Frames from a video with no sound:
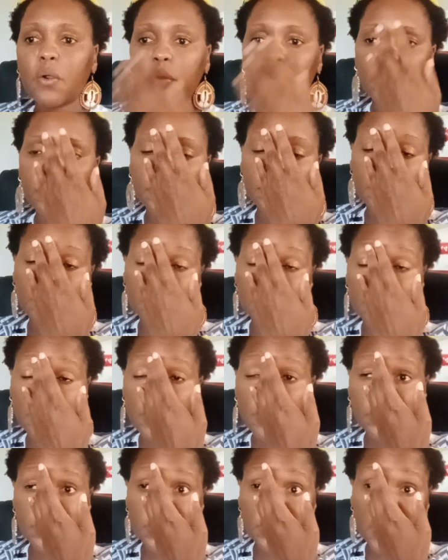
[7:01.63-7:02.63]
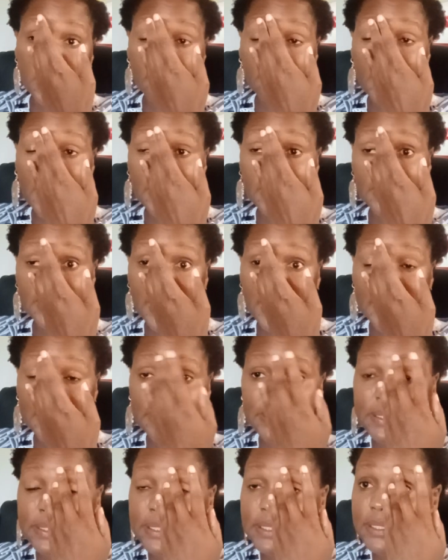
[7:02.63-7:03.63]
oh, no shame, I
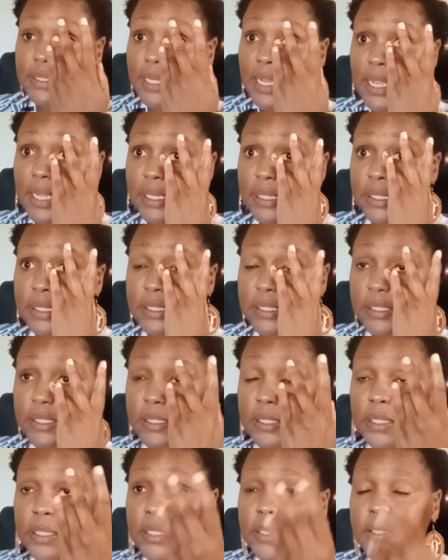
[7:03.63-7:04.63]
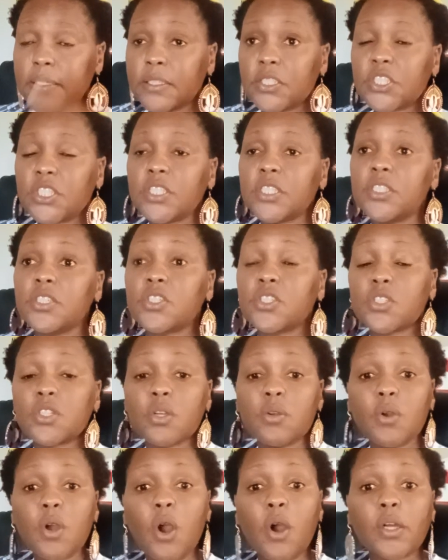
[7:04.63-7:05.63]
understand. She is
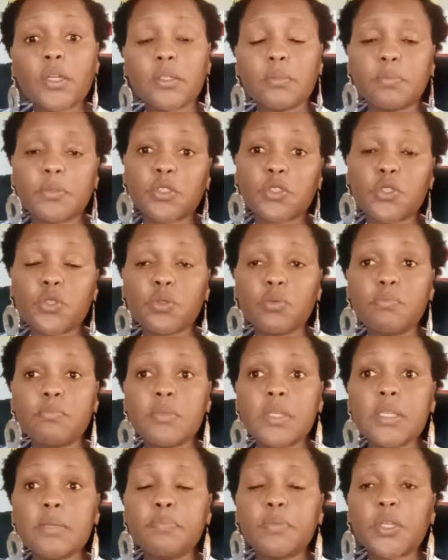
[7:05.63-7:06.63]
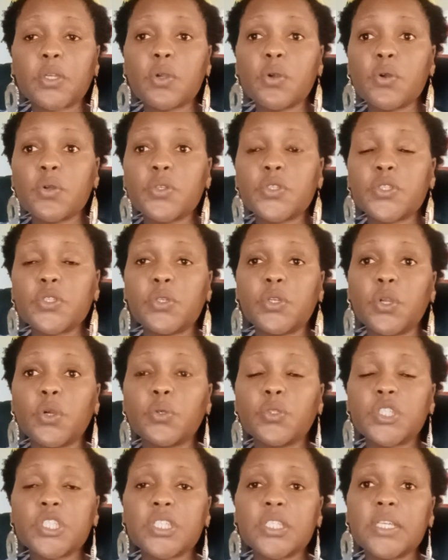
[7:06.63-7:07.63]
so horrible to me because, you
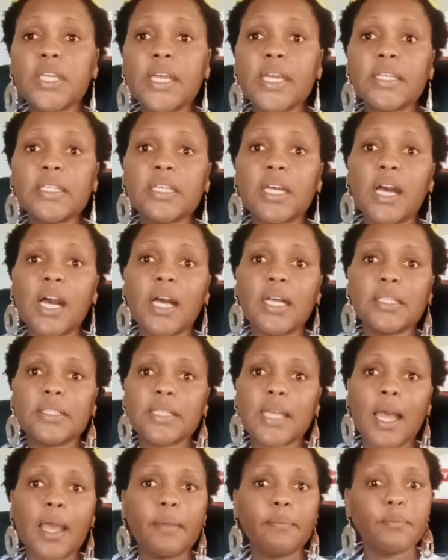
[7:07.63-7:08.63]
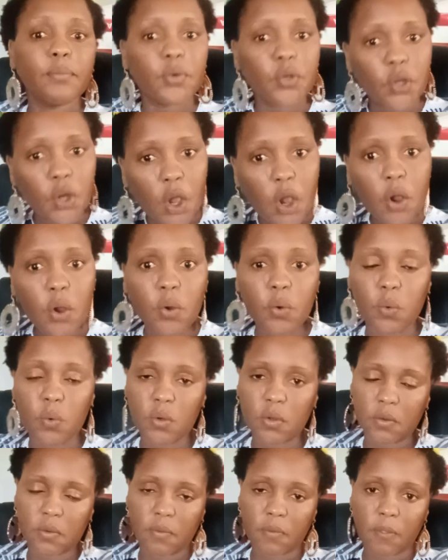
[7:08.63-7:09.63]
know, she had a hard time. No,
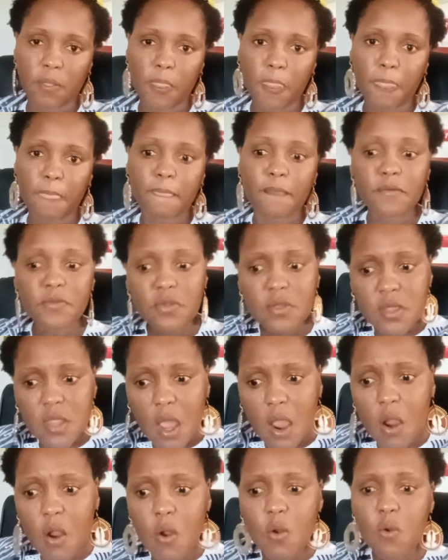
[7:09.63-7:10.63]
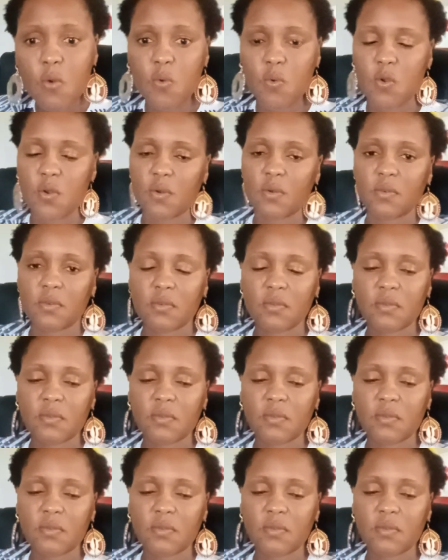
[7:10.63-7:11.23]
no,